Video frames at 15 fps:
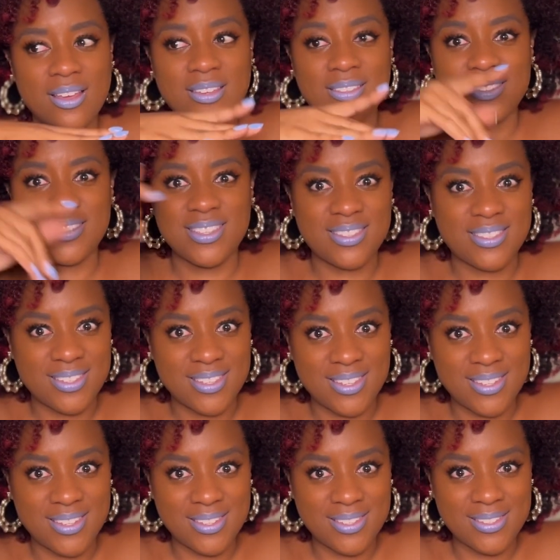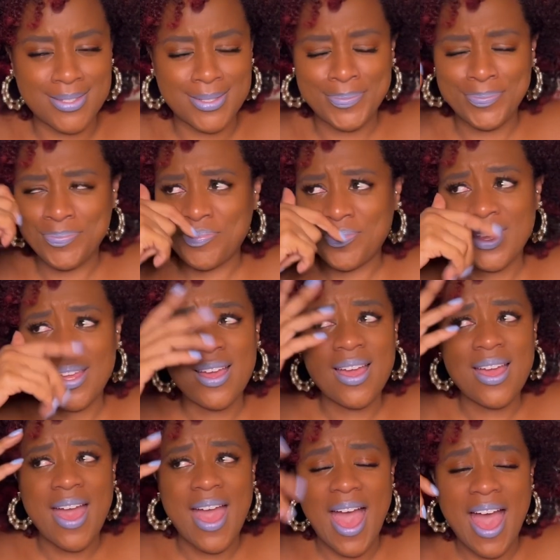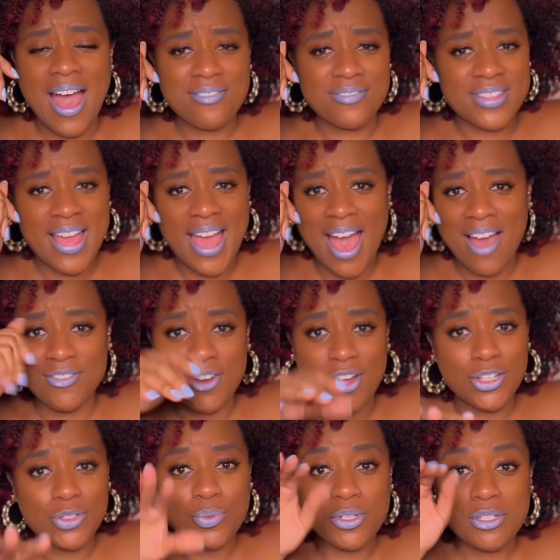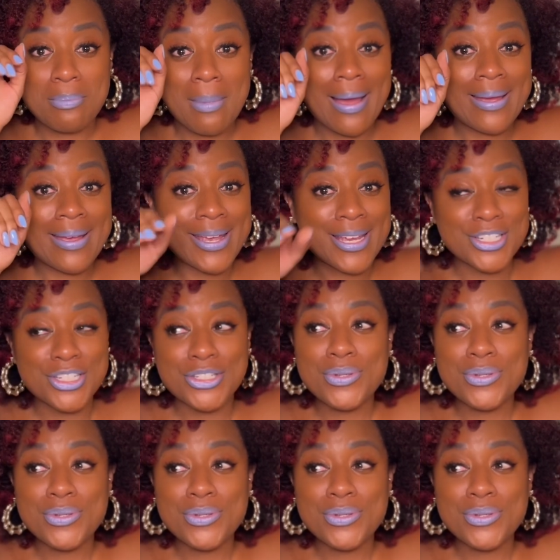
Sisters, Have and the Have Nots was my ish.